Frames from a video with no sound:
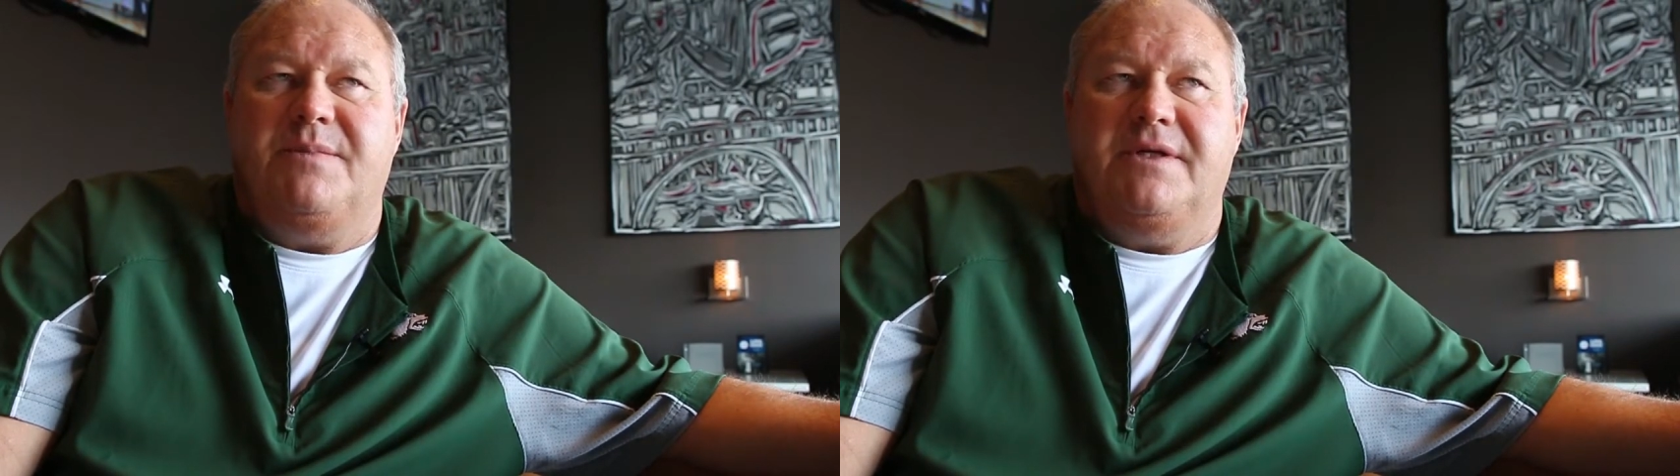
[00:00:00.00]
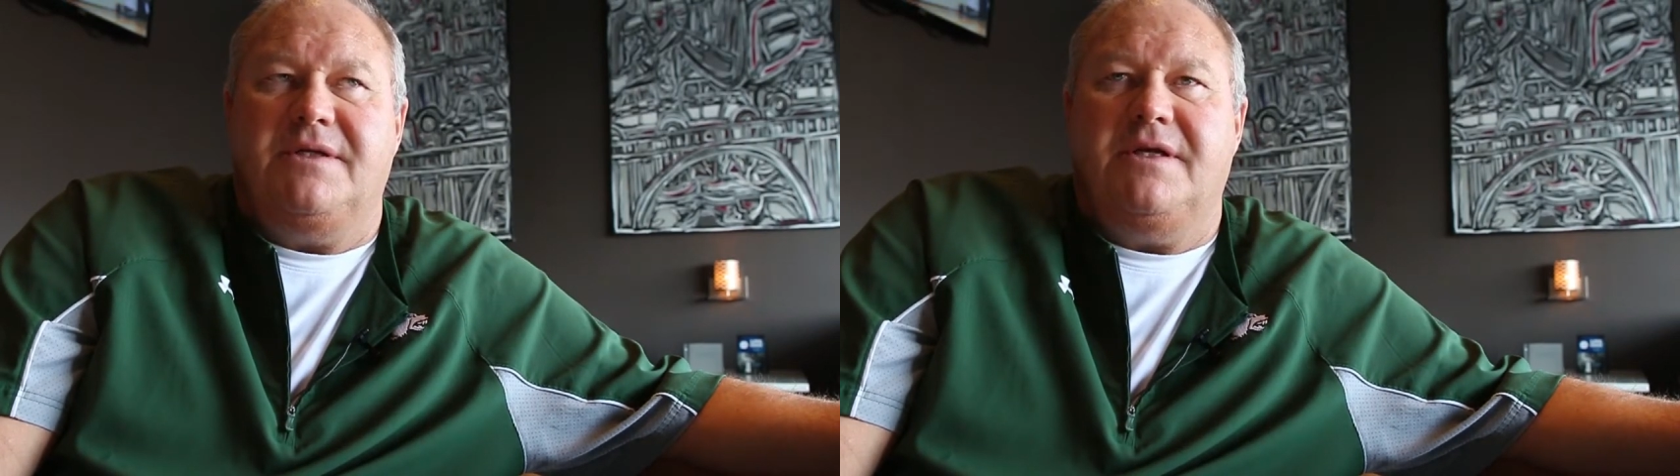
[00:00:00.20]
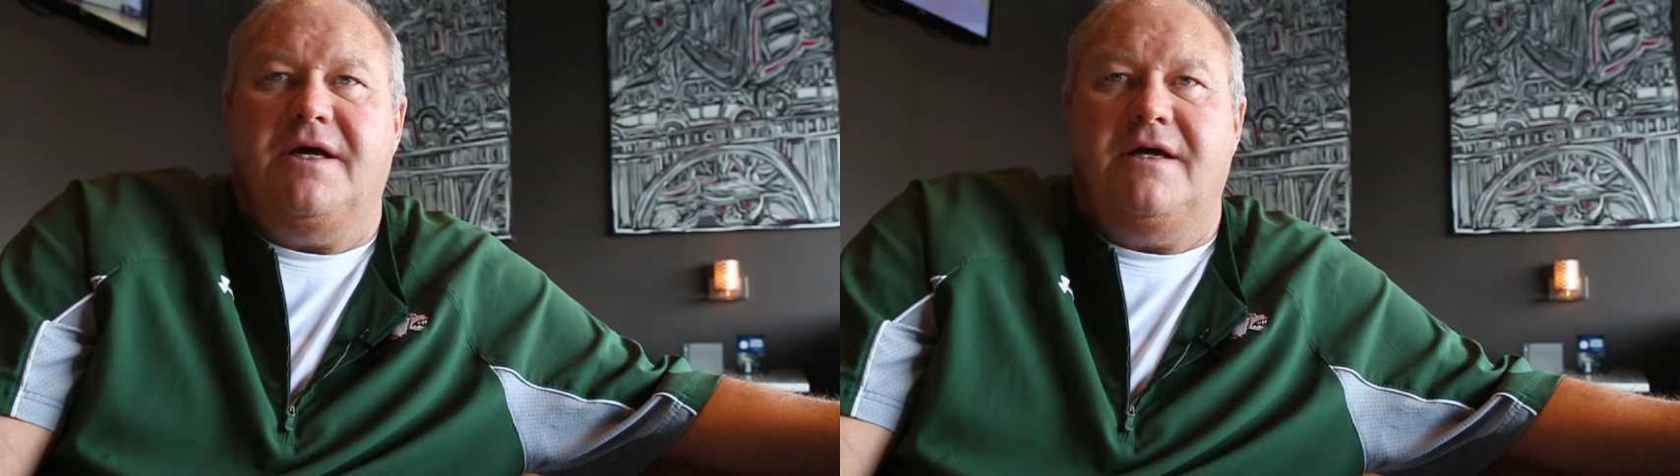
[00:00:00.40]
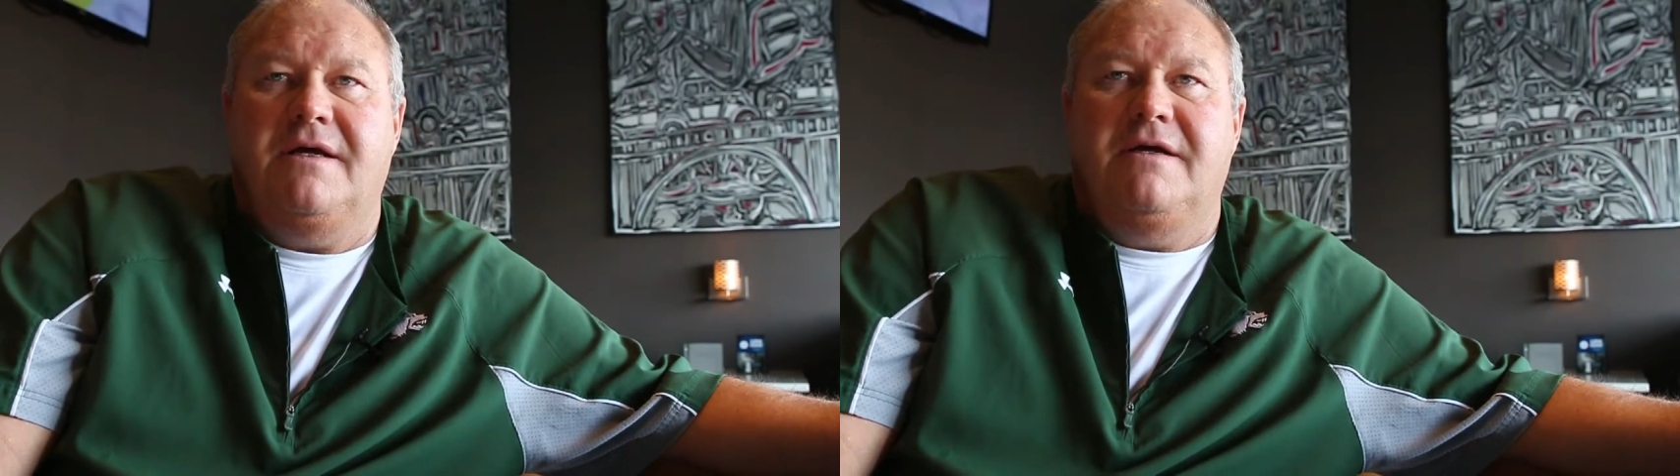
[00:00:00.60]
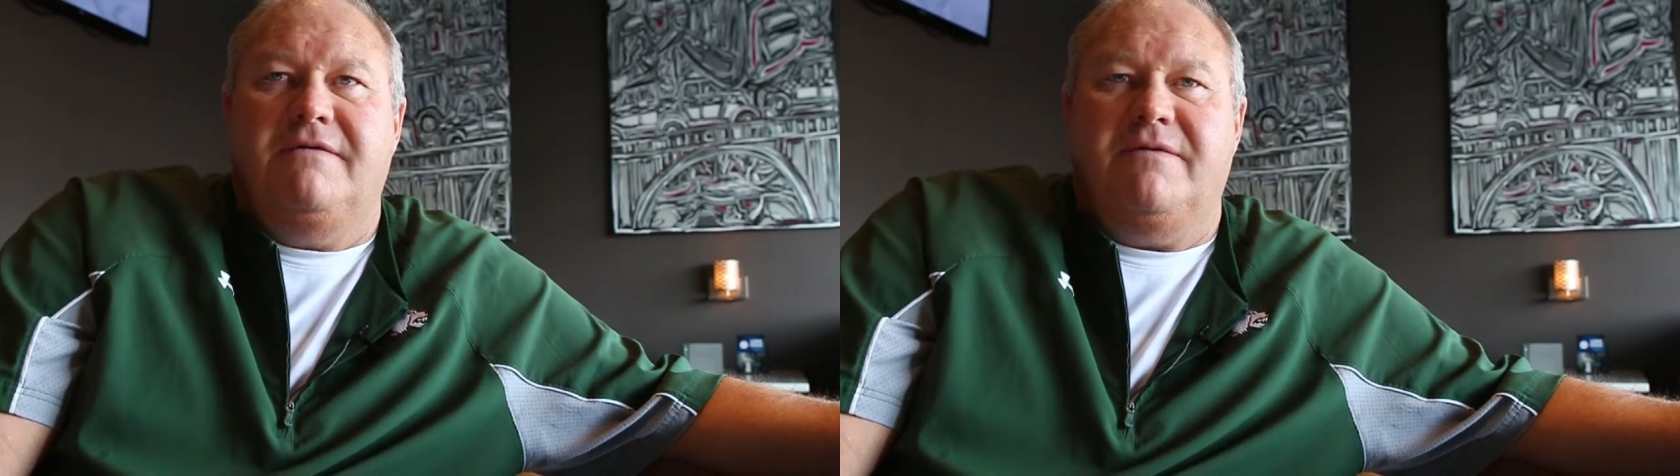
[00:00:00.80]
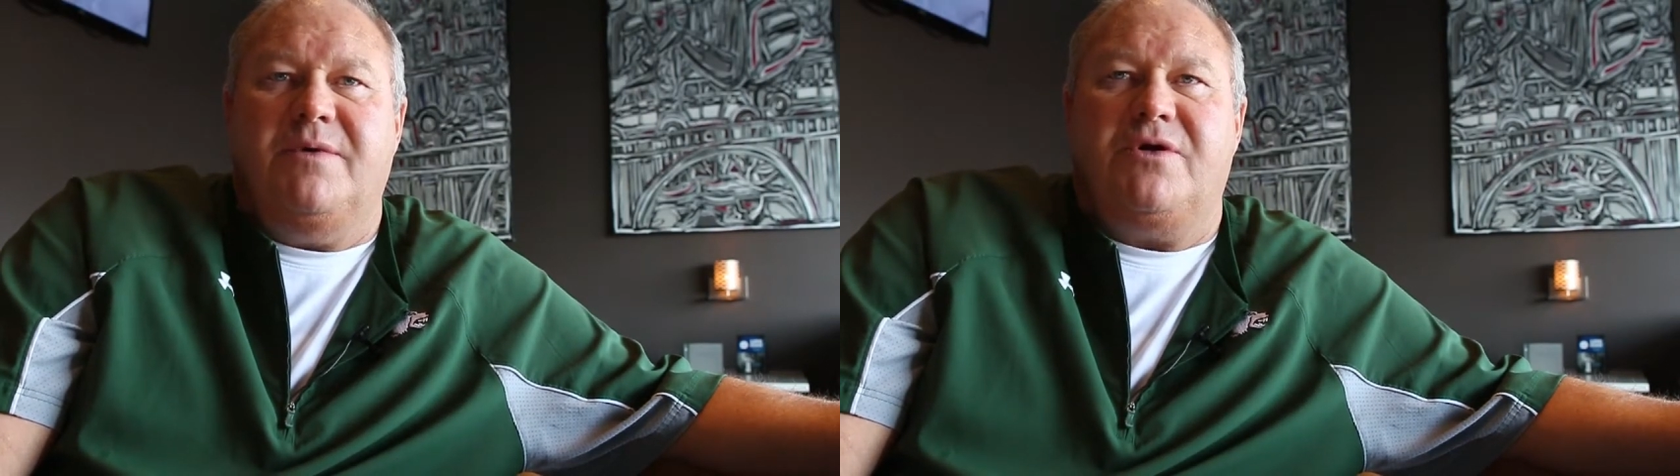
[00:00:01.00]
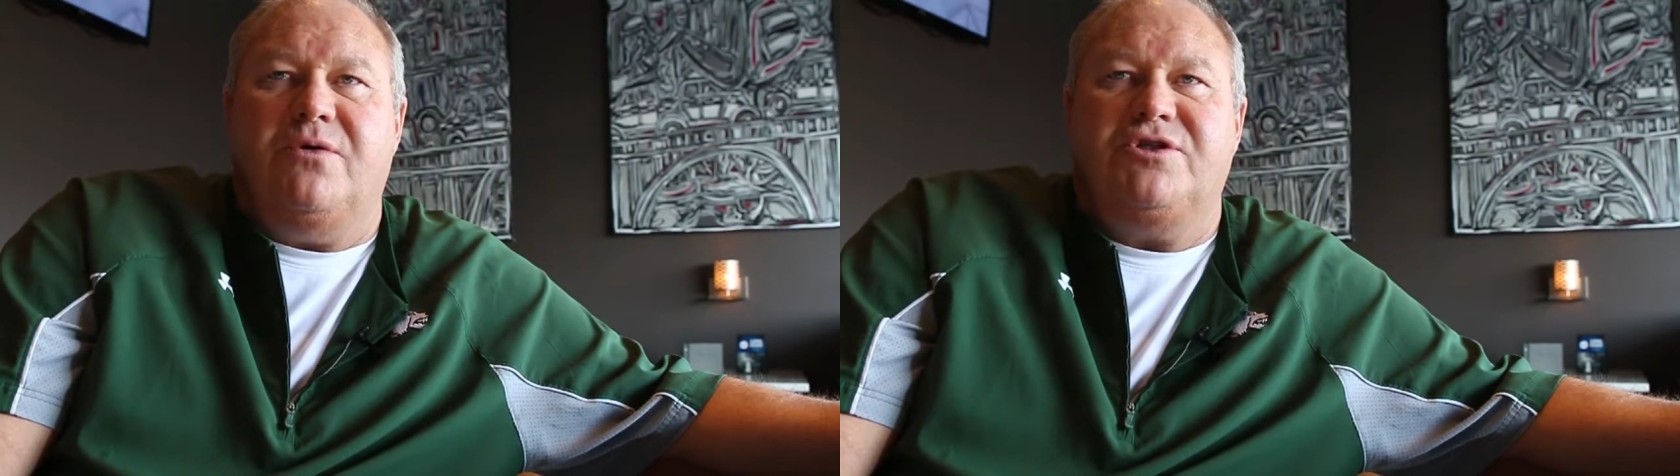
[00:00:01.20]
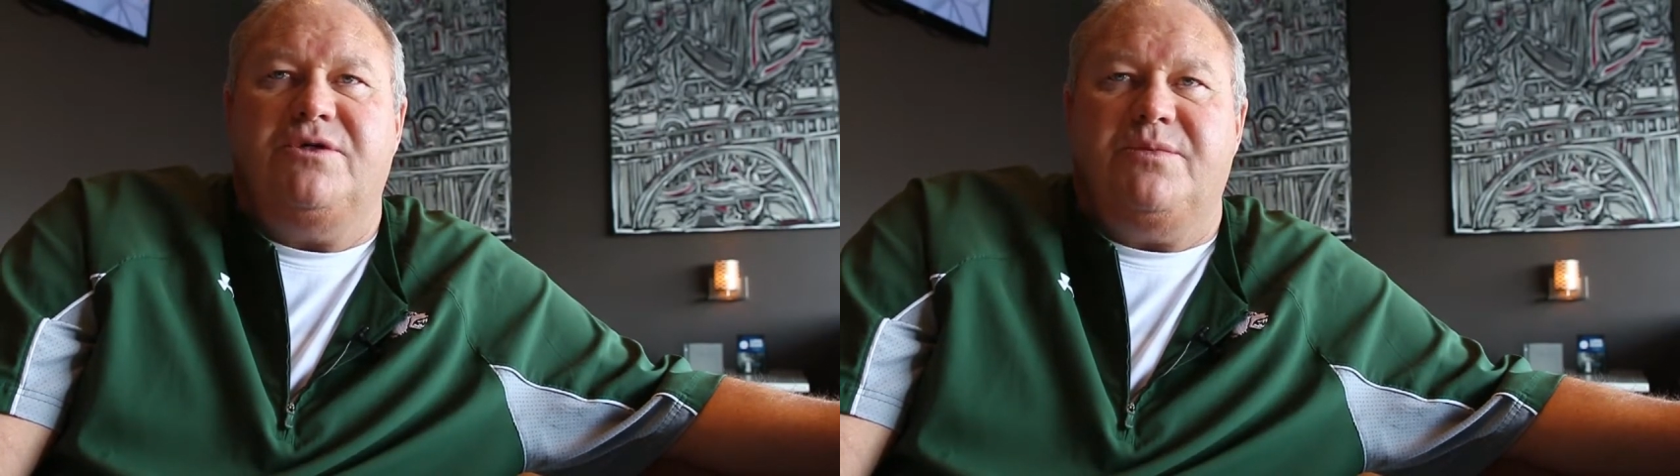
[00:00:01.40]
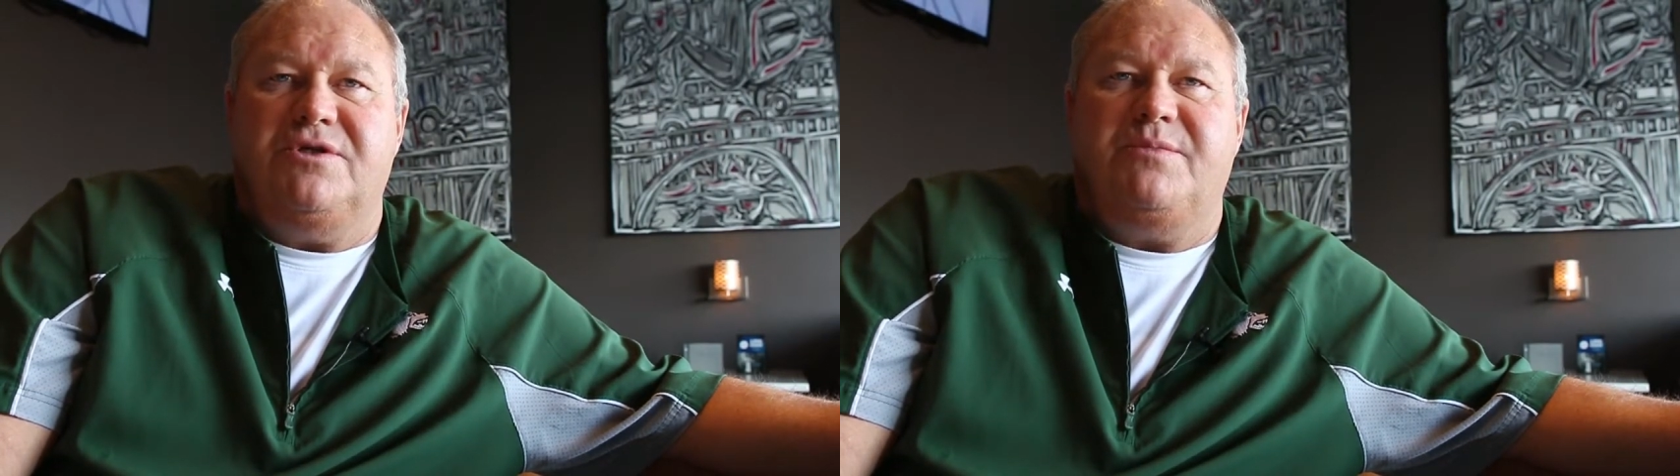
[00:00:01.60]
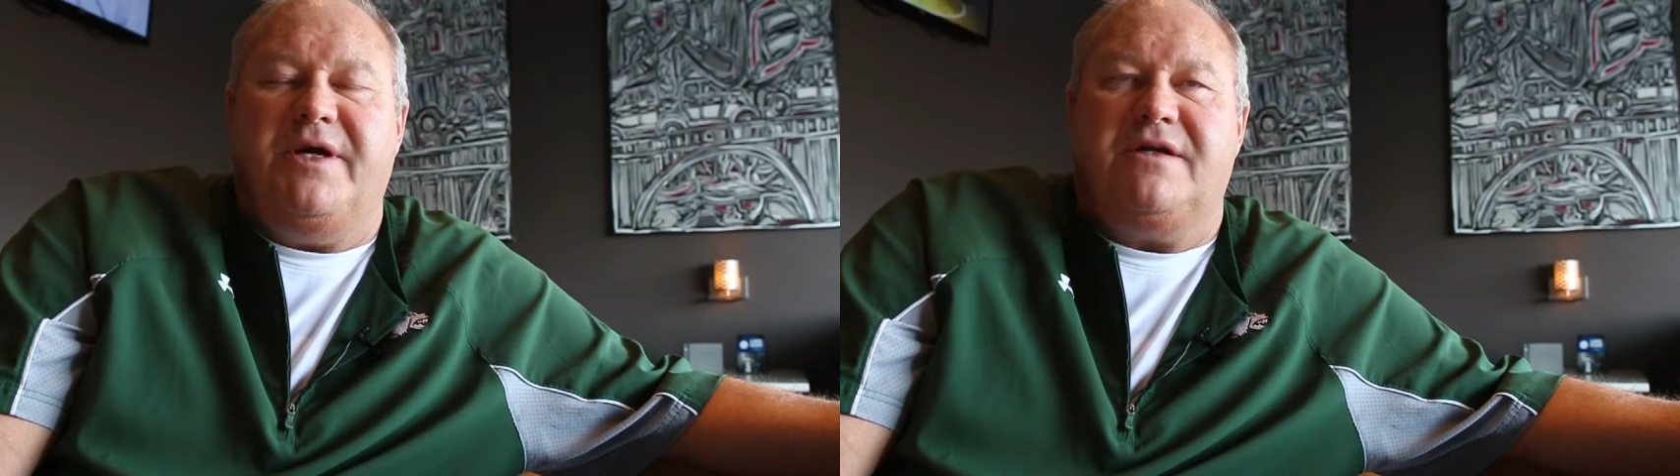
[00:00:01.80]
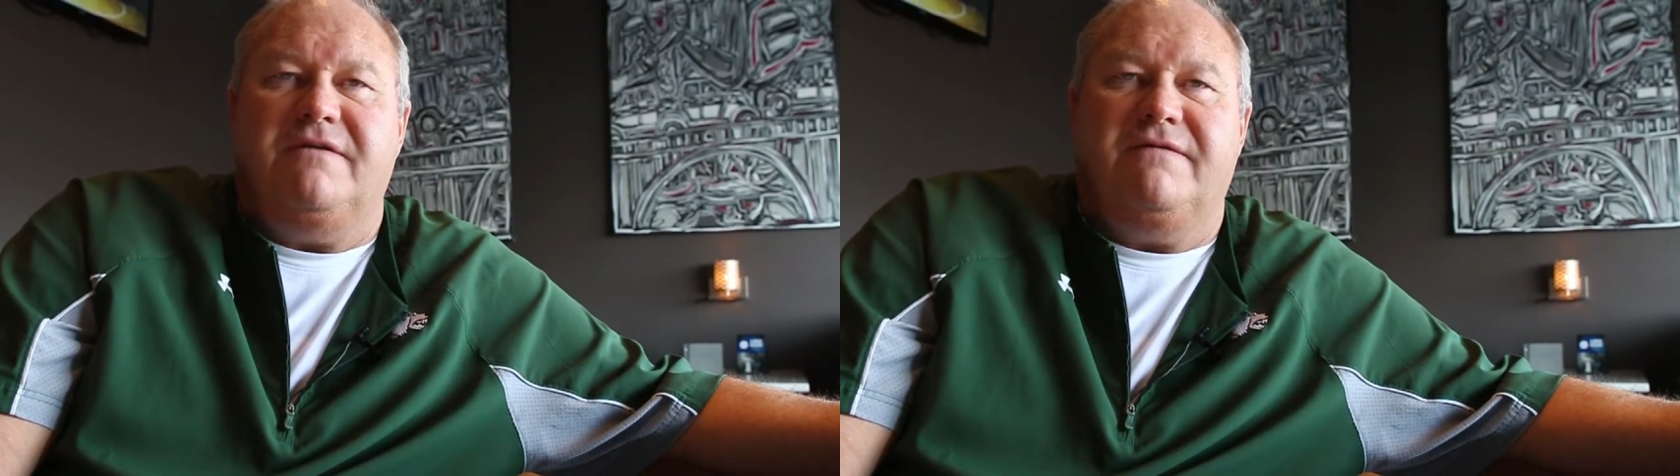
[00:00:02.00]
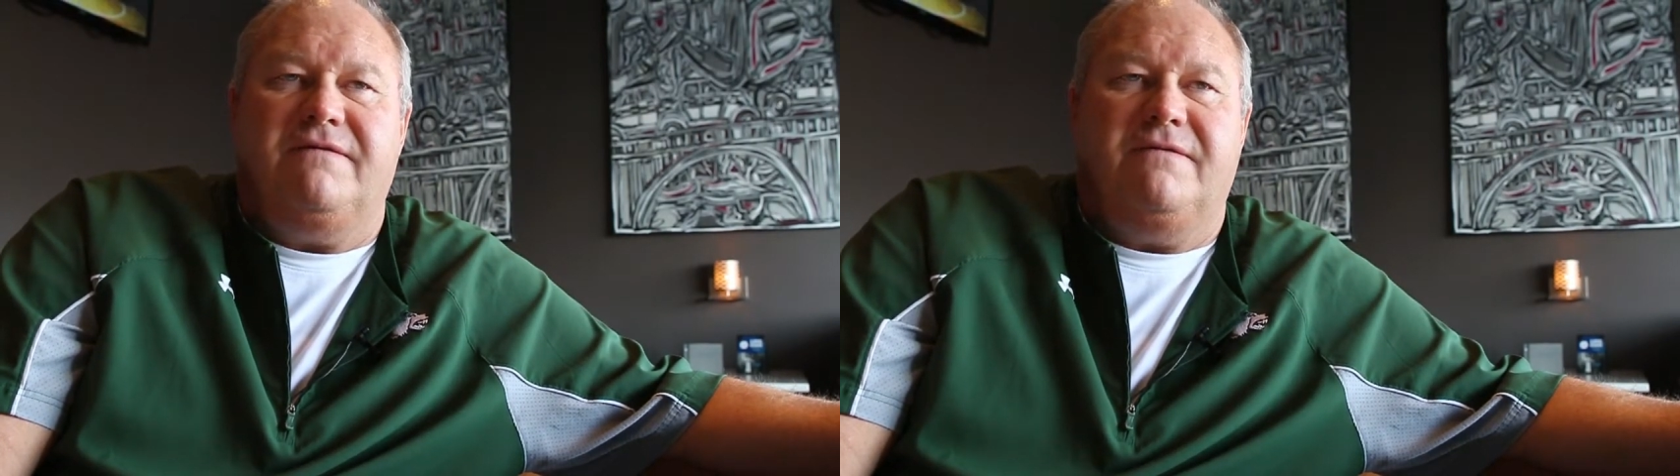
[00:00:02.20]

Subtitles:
but from a coaching perspective,